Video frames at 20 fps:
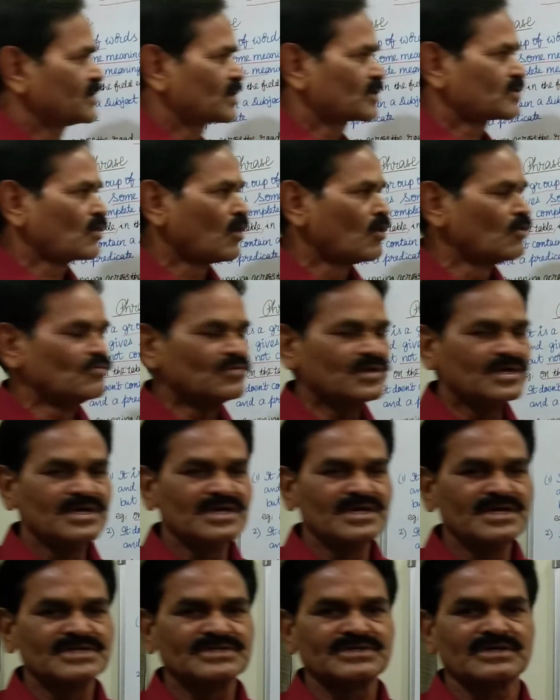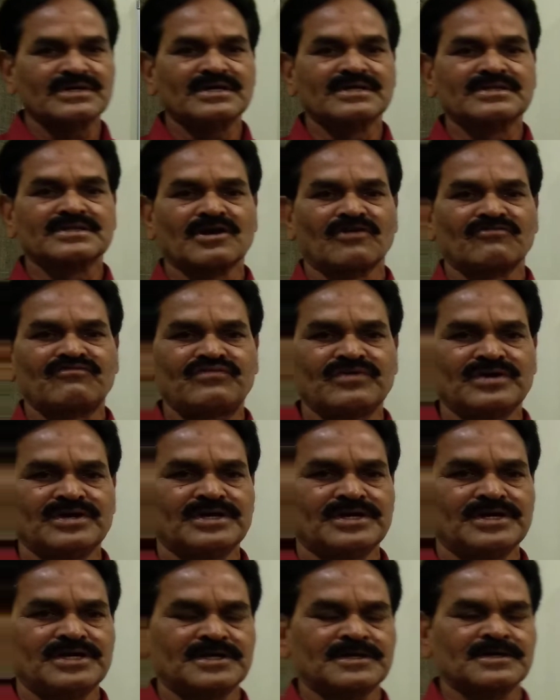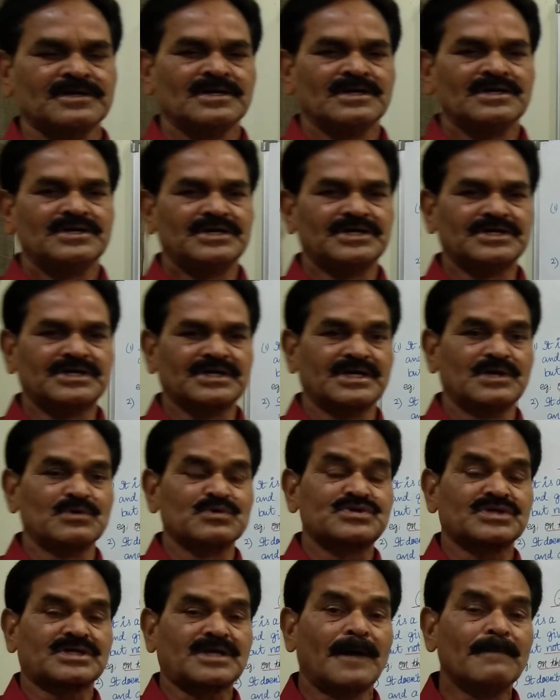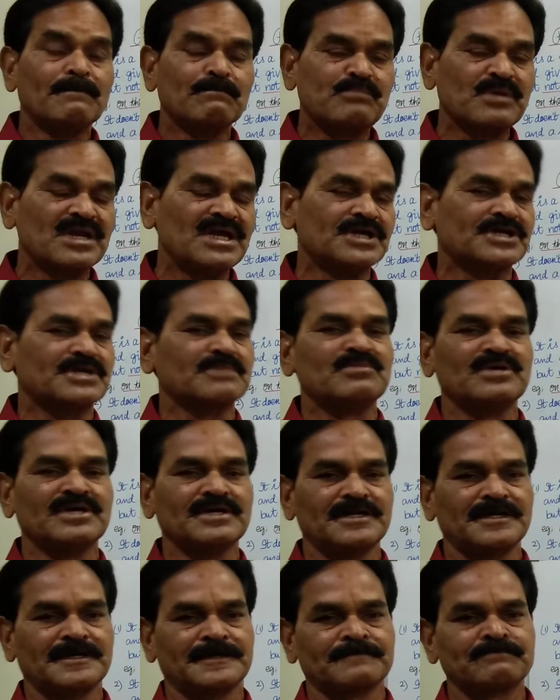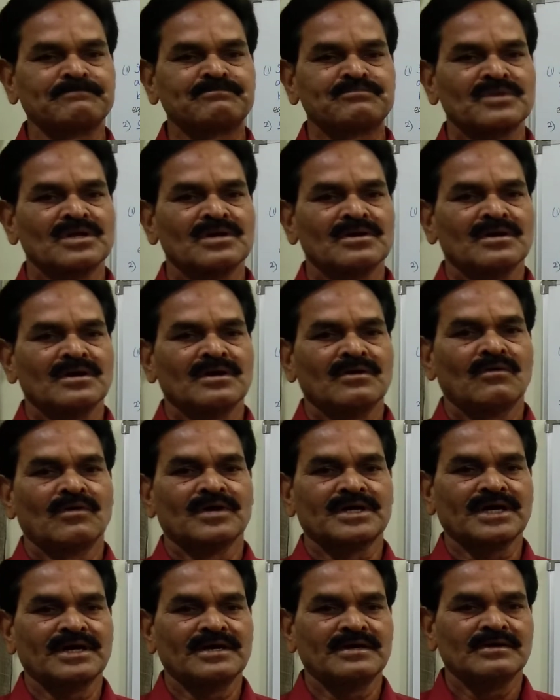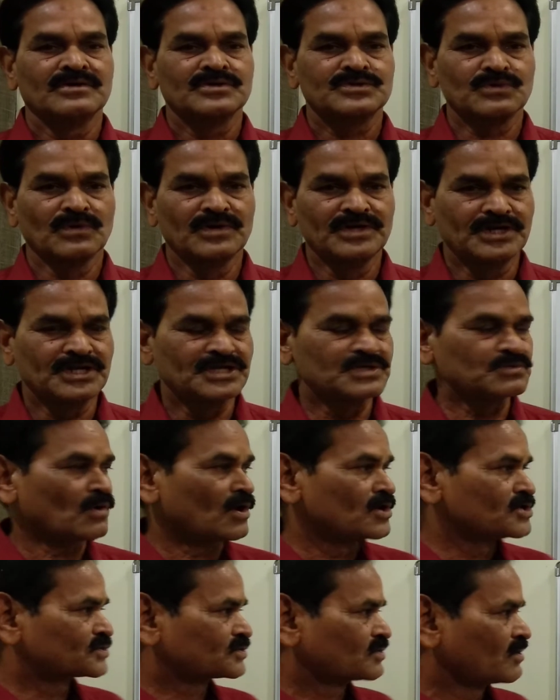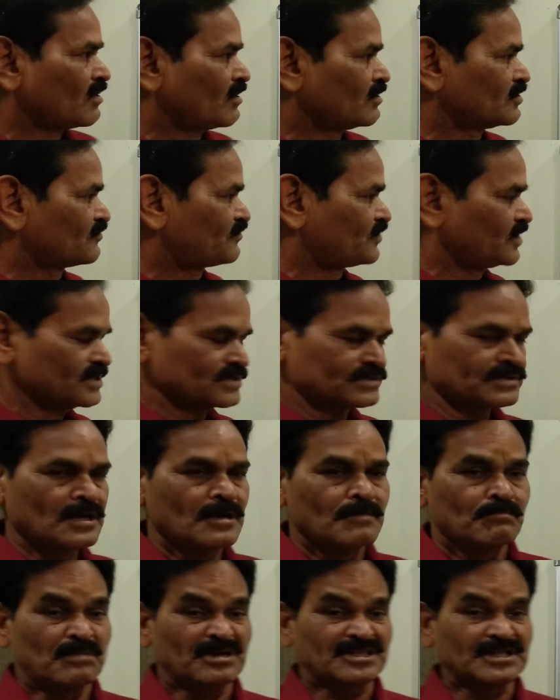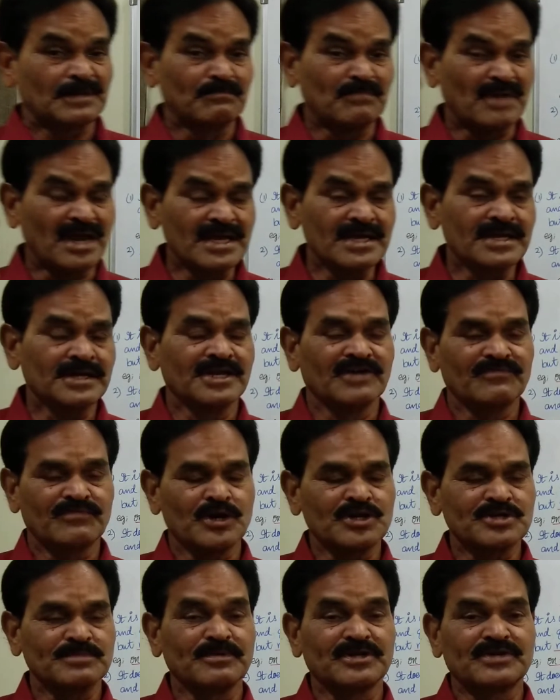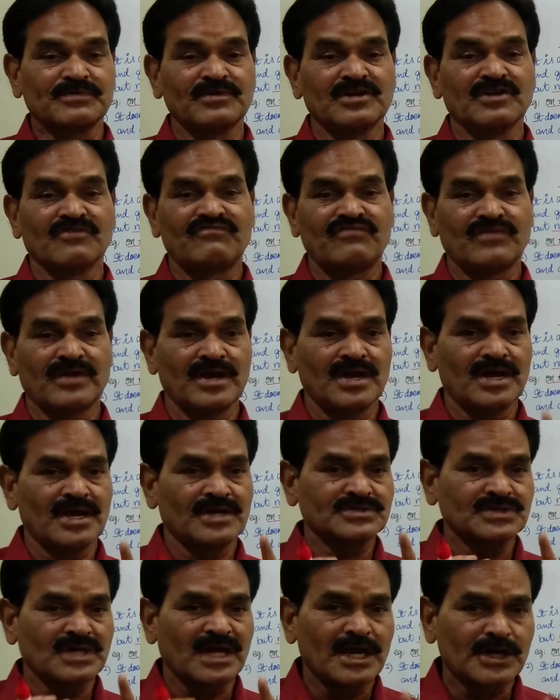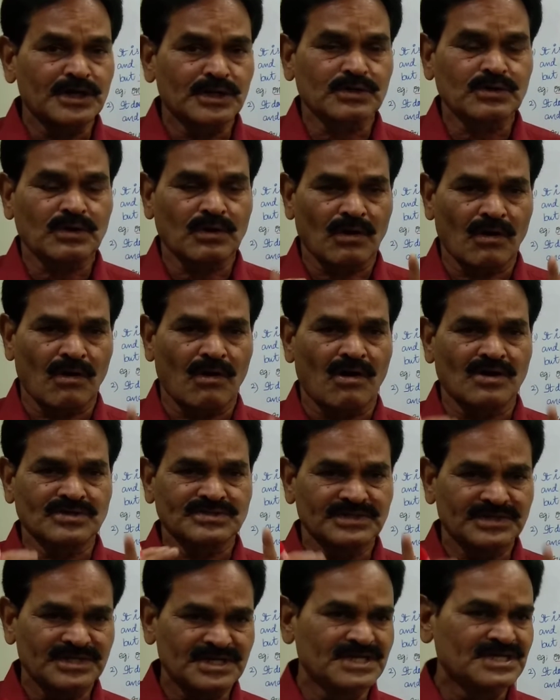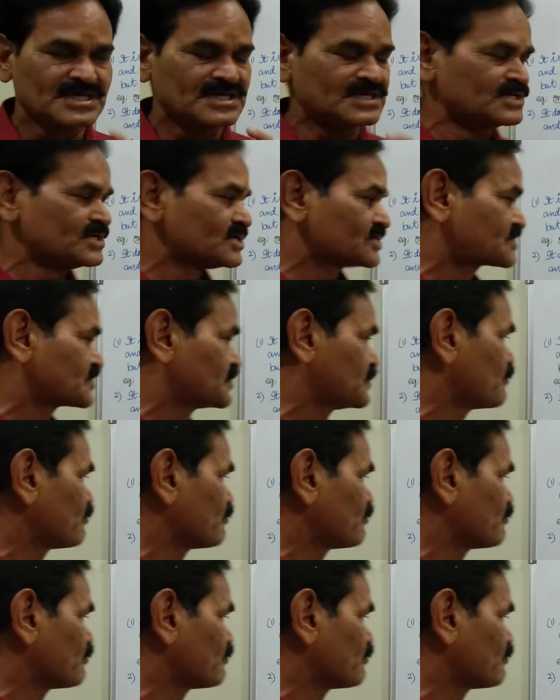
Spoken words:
the cow is in the field, it gives a complete meaning. Okay, so it is what is called phrase. But the main difference between a phrase and clause is,